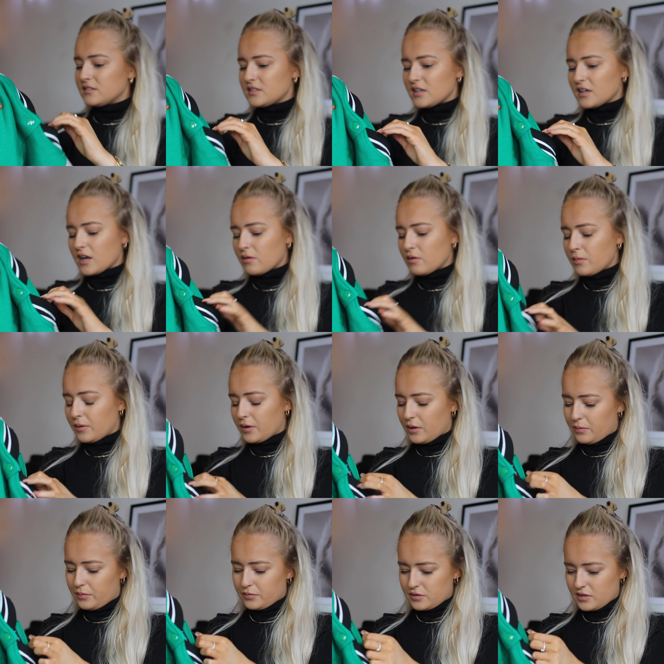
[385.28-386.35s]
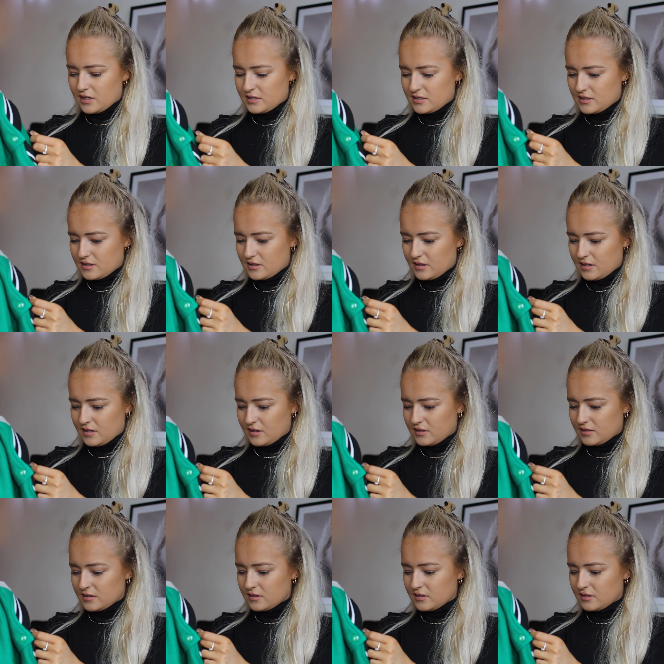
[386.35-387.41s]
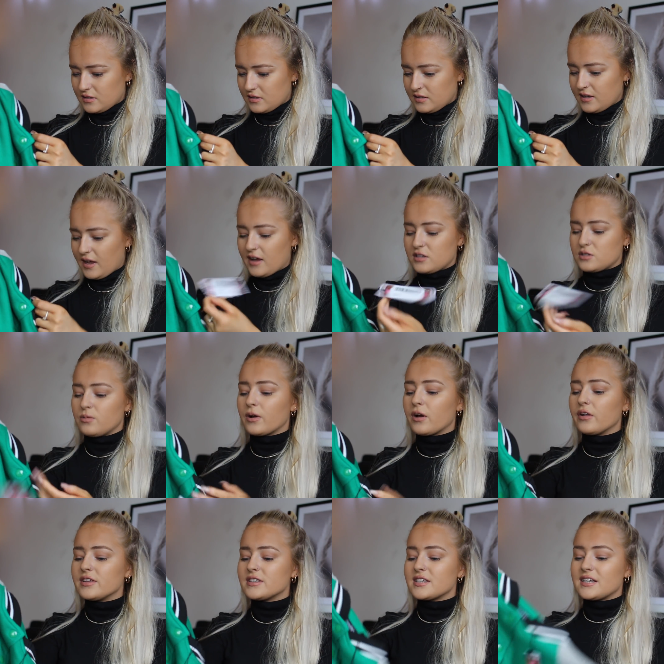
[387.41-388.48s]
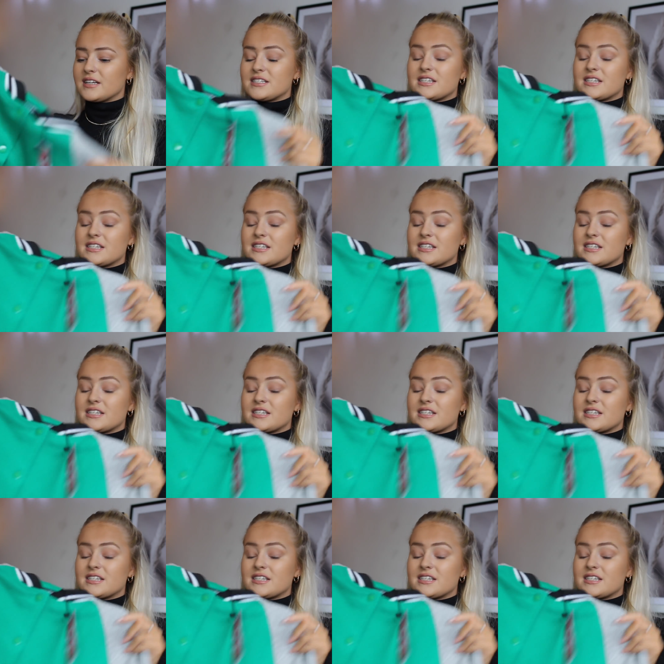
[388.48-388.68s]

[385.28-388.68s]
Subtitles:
Did I go with a couple sizes in this? Yeah, so I got this in a